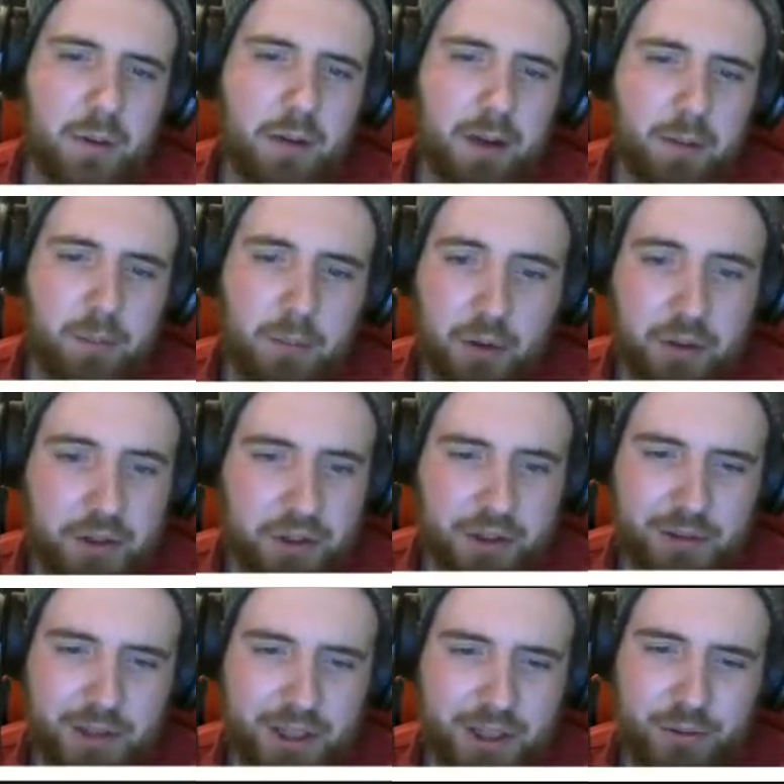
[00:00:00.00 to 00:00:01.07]
like build a
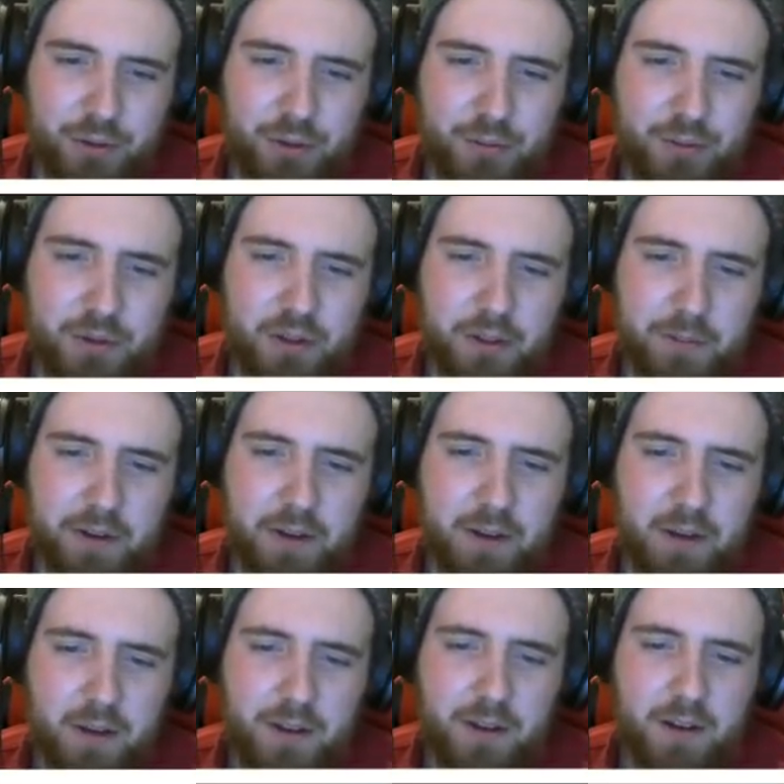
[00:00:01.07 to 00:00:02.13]
treasure room or something.
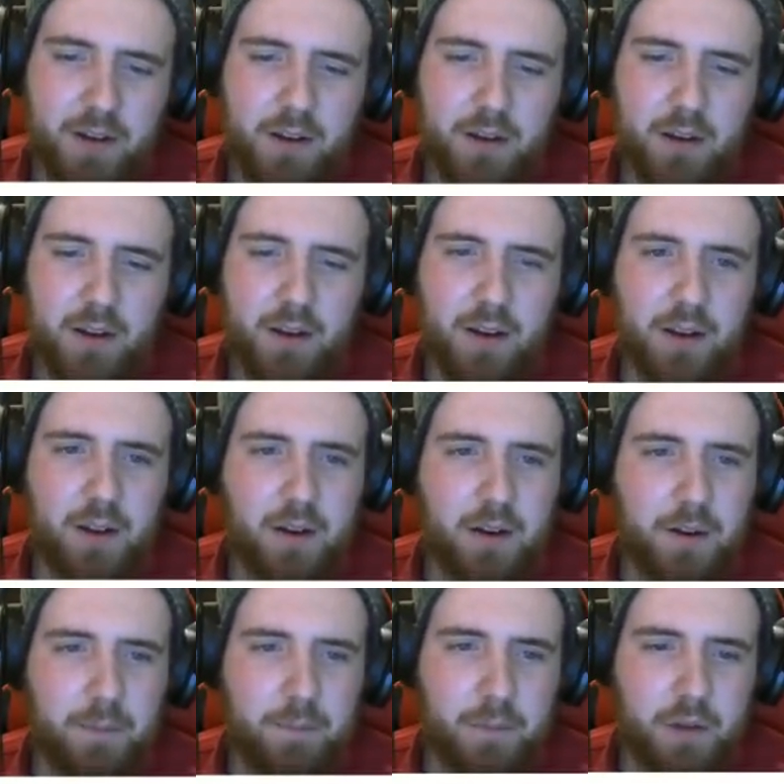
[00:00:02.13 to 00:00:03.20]
We
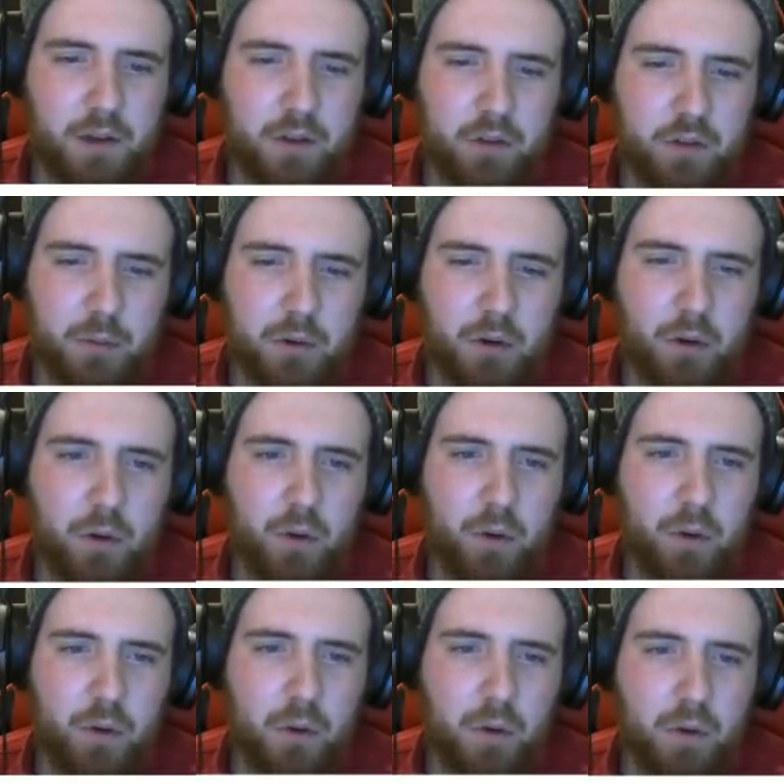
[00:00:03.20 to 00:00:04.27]
got some
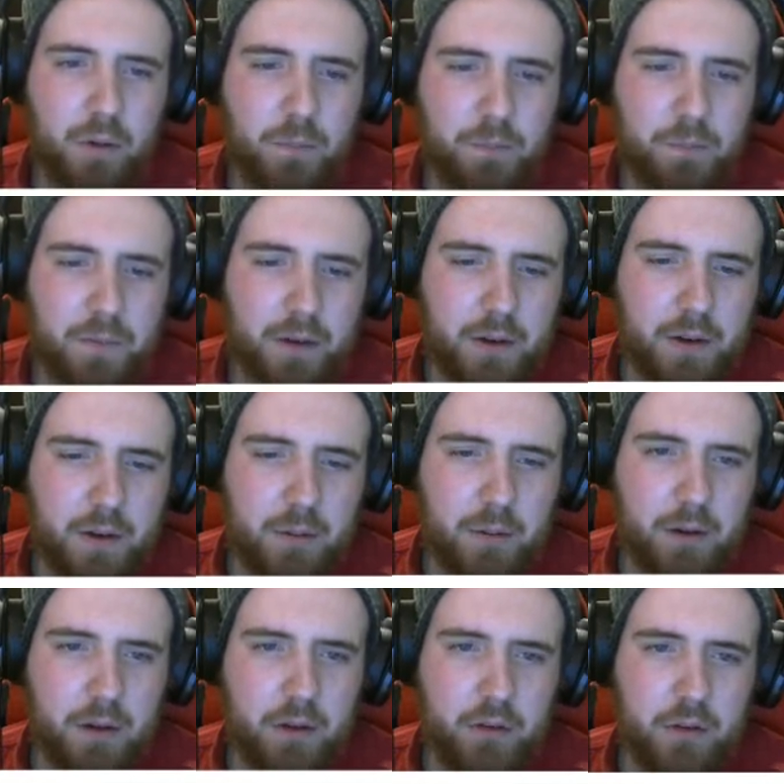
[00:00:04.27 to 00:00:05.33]
coal.
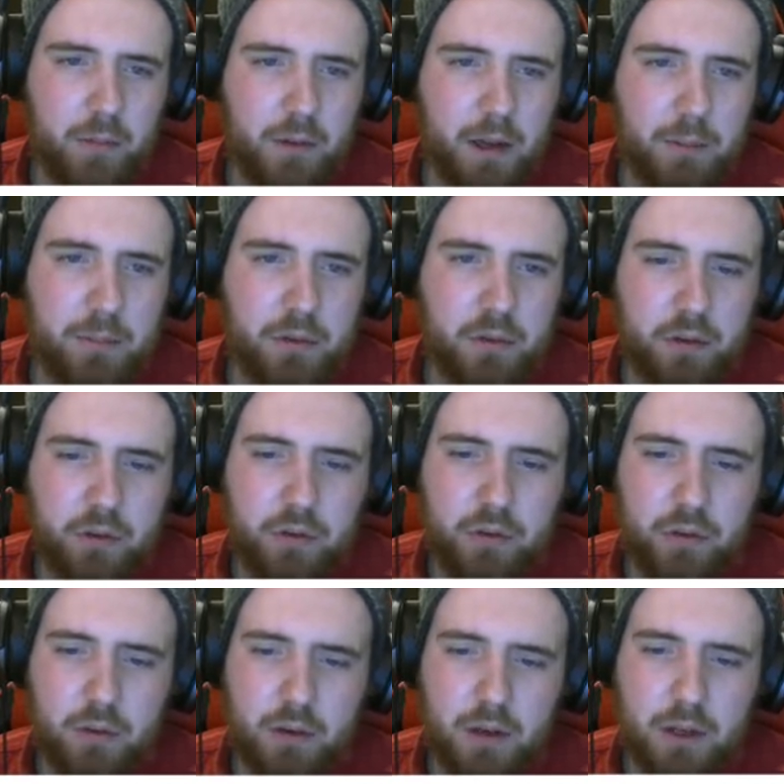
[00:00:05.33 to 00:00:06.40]
We got some lapis
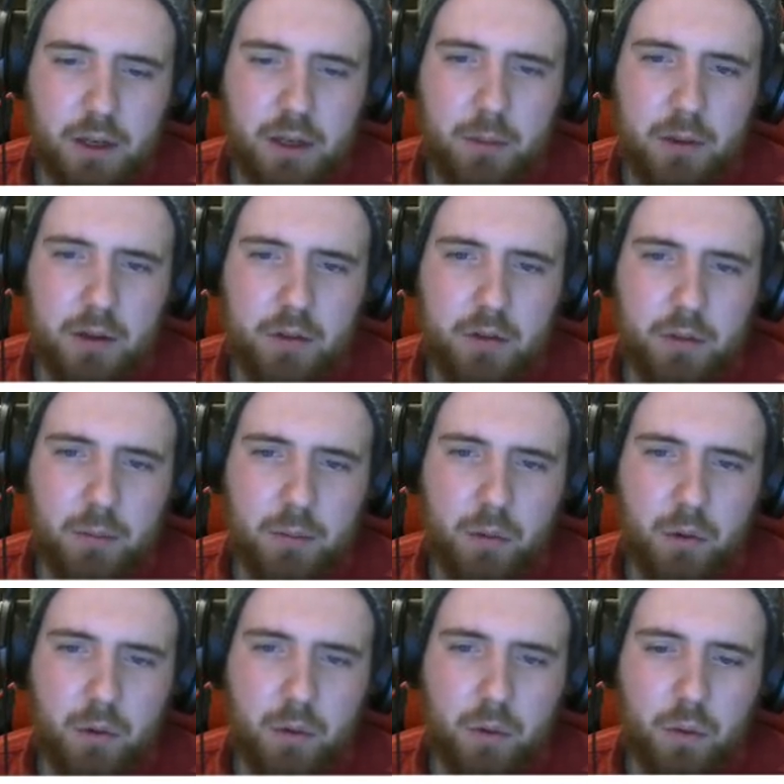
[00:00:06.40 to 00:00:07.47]
lazuli. We got some
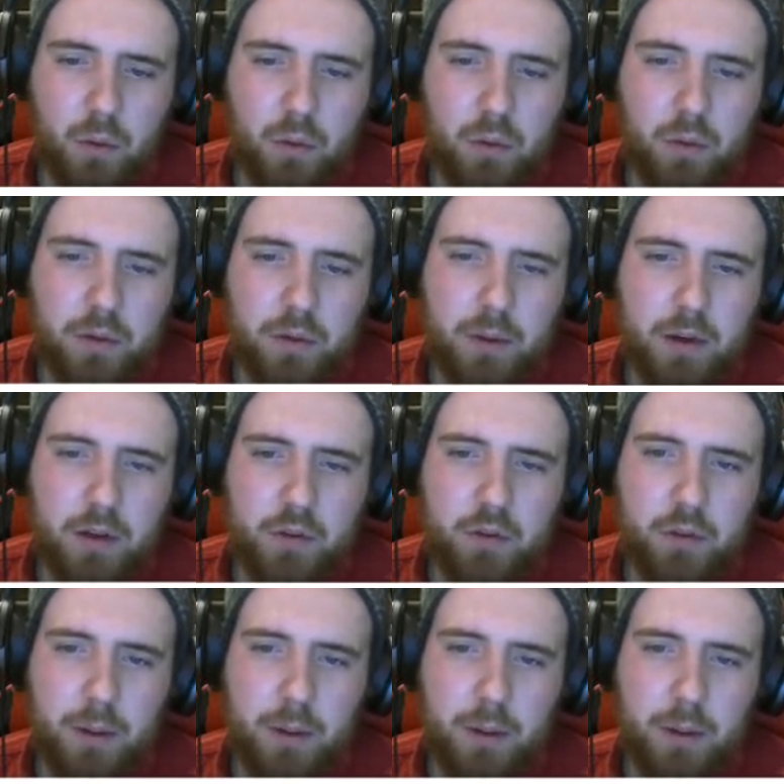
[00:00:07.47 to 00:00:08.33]
gold, and we got some